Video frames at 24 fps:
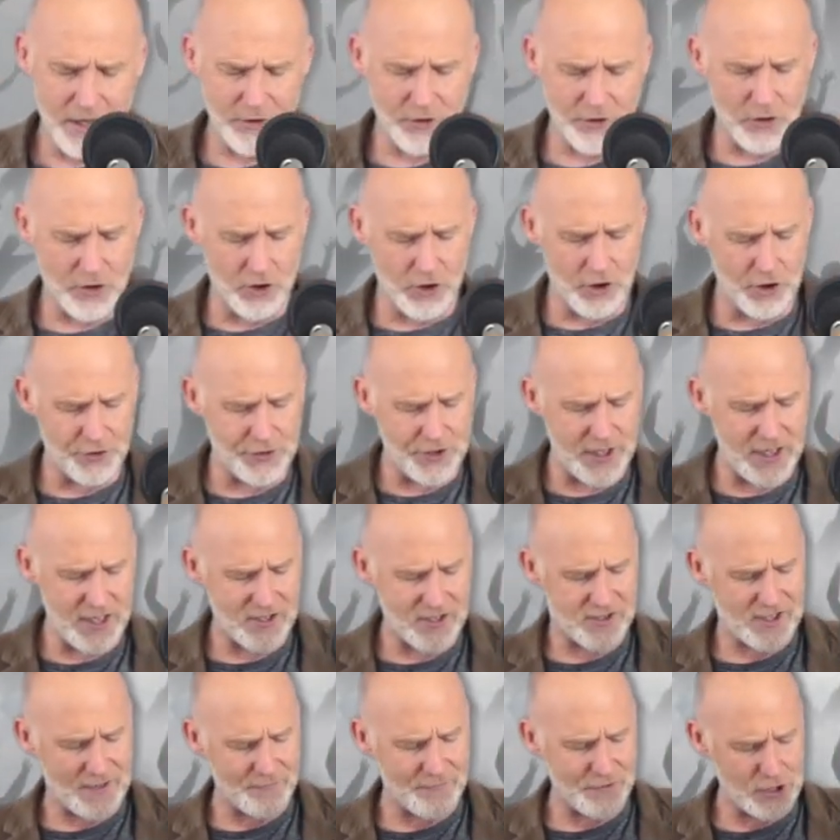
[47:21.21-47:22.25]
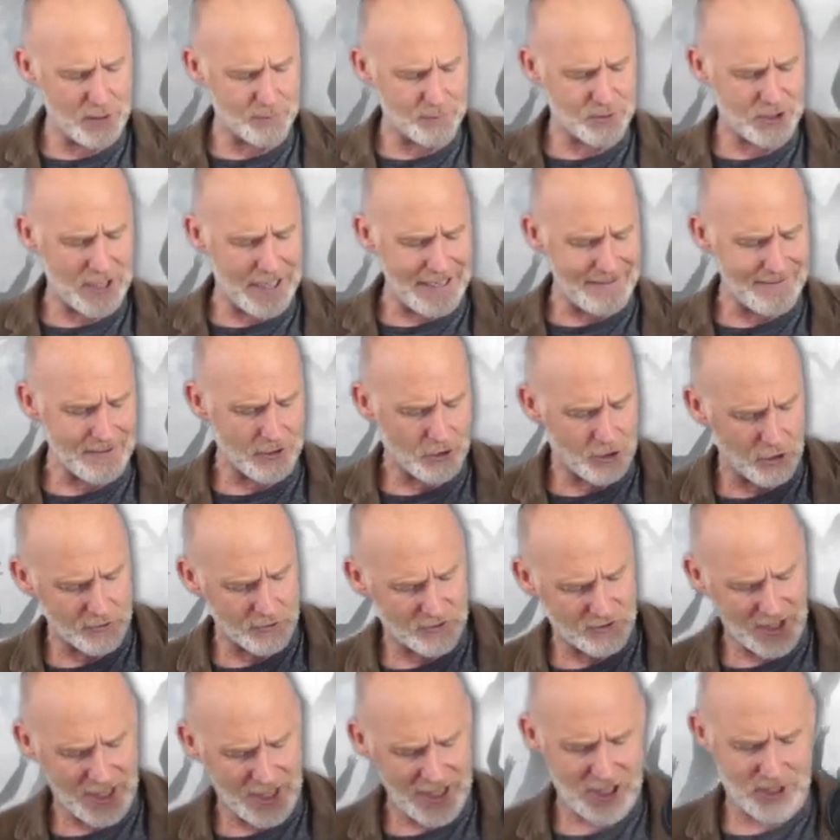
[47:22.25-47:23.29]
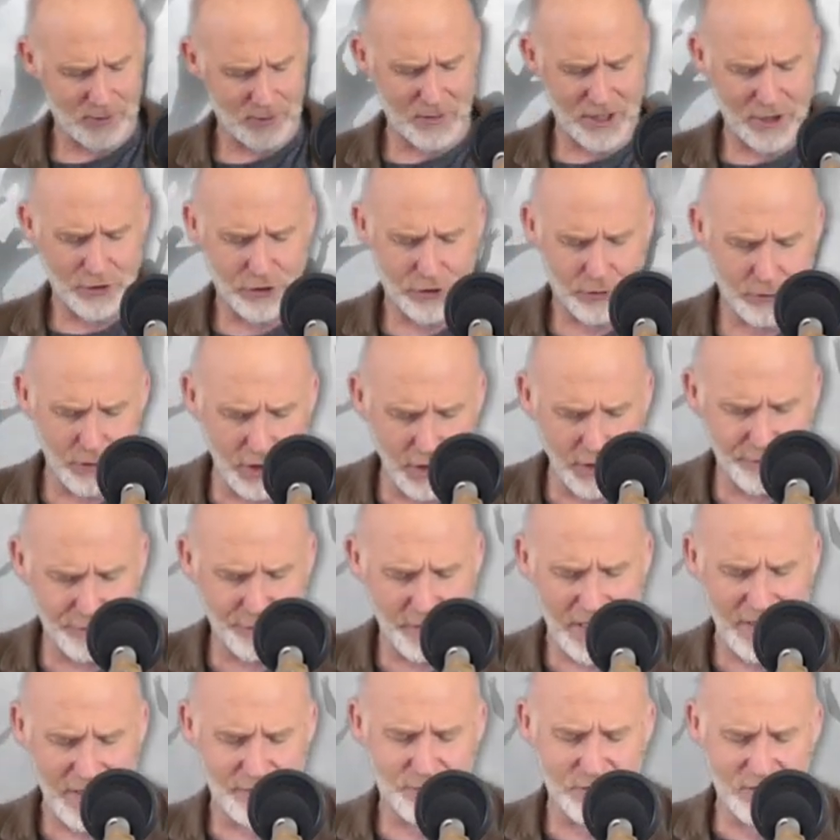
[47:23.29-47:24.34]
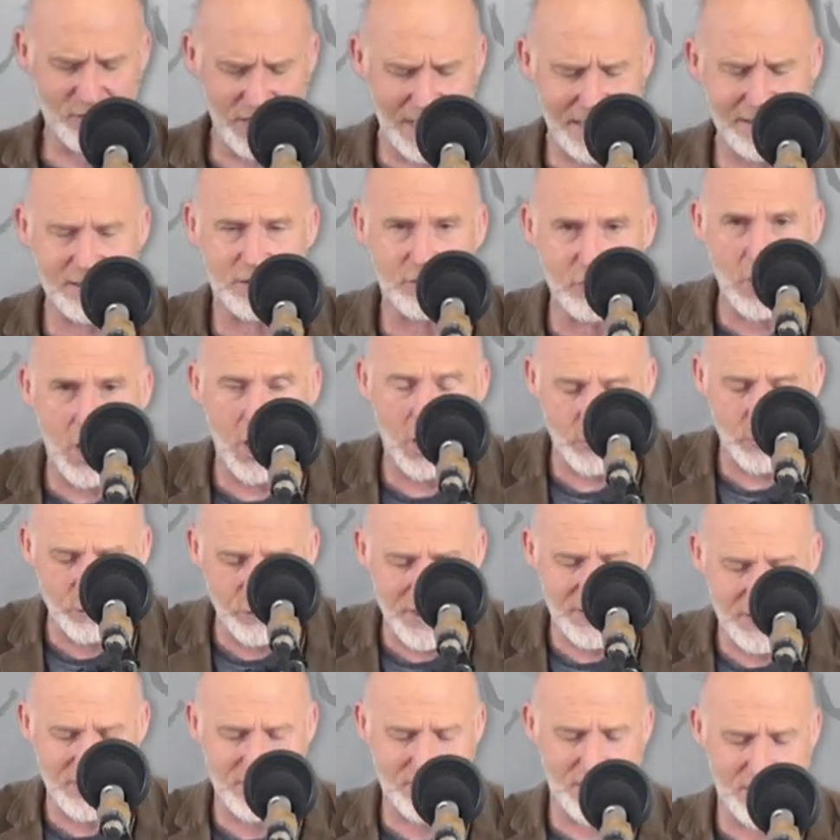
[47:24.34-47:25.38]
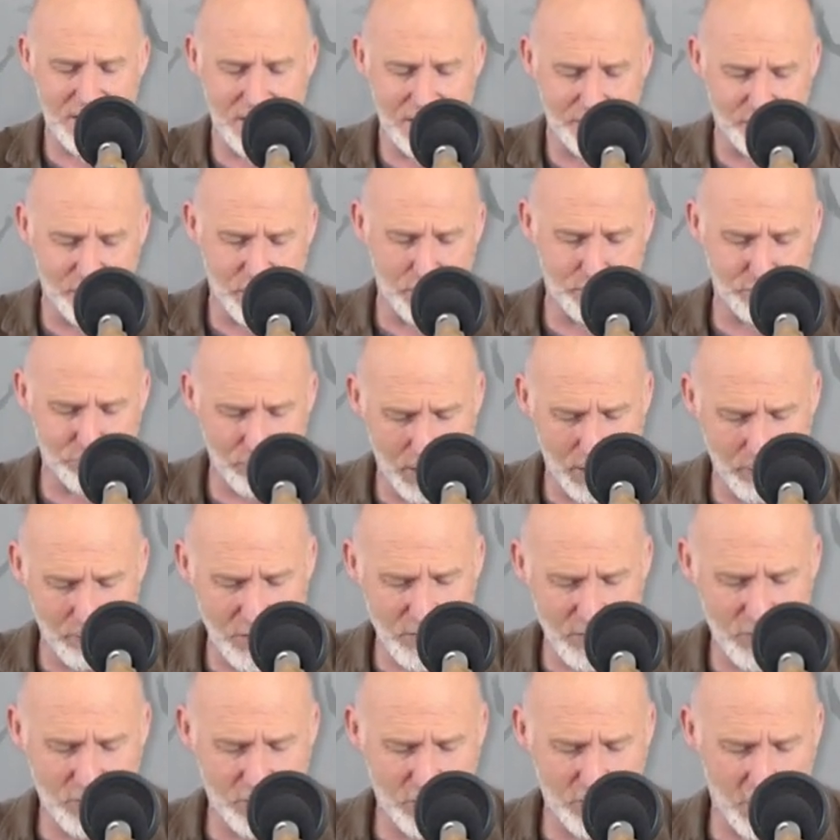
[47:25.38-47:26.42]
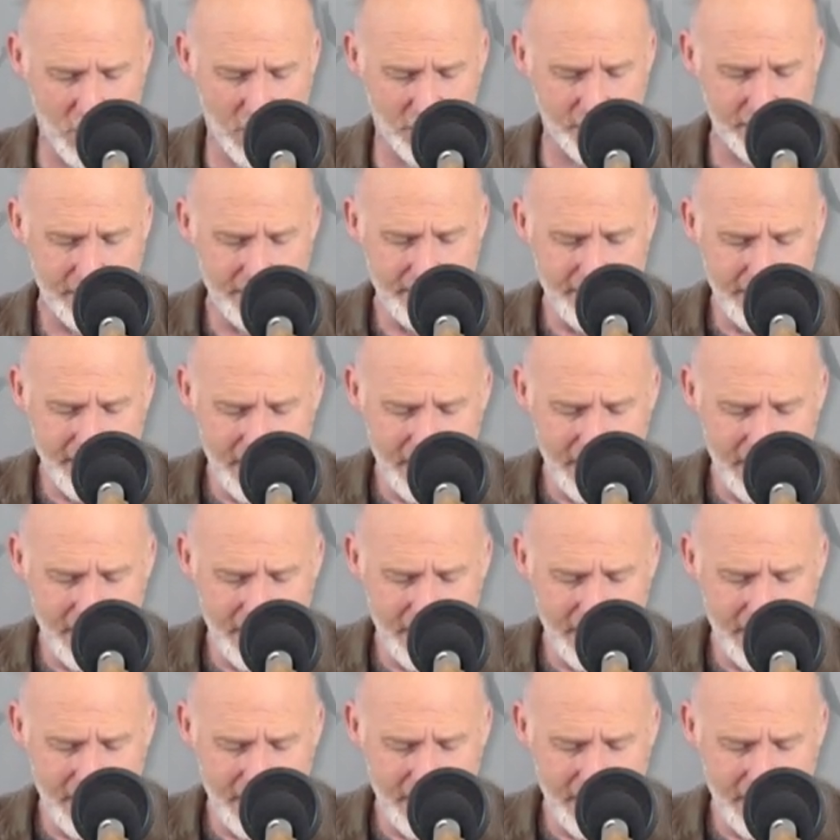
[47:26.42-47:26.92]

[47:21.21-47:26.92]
And all these, having obtained a good testimony through faith, did not receive the promise God,